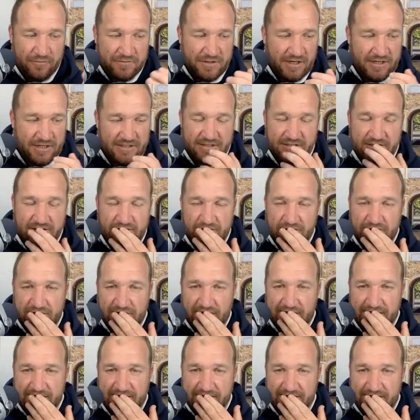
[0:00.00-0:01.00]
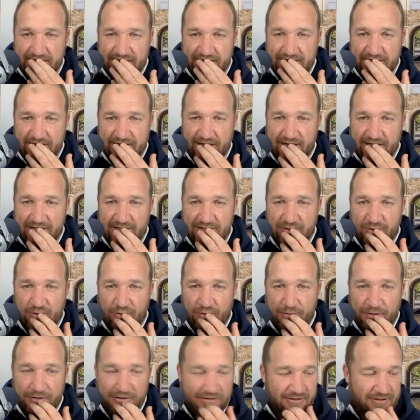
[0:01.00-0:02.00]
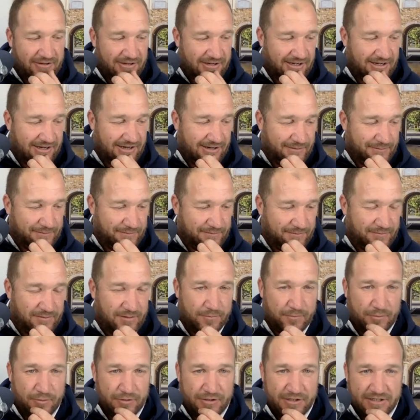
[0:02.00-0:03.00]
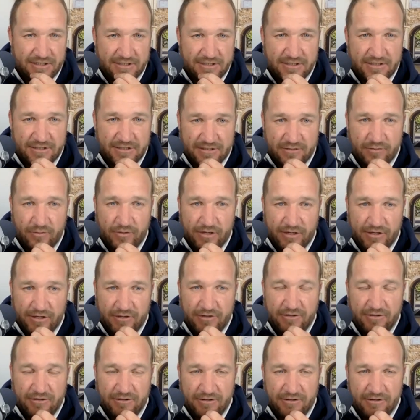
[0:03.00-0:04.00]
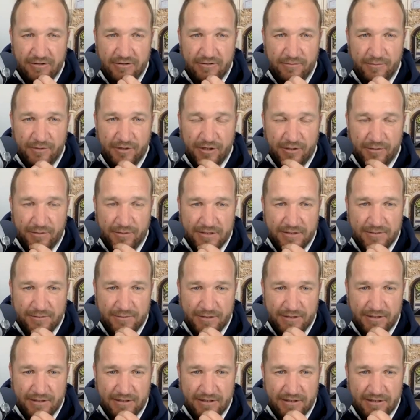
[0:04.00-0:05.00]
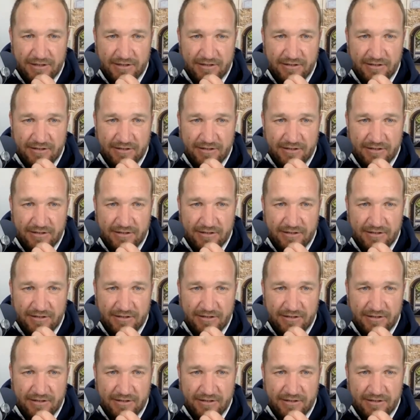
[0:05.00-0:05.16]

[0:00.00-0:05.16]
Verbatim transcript: doesn't do it justice as as normal. Um, the book is is really good. Of Monuments course. Men. Yeah.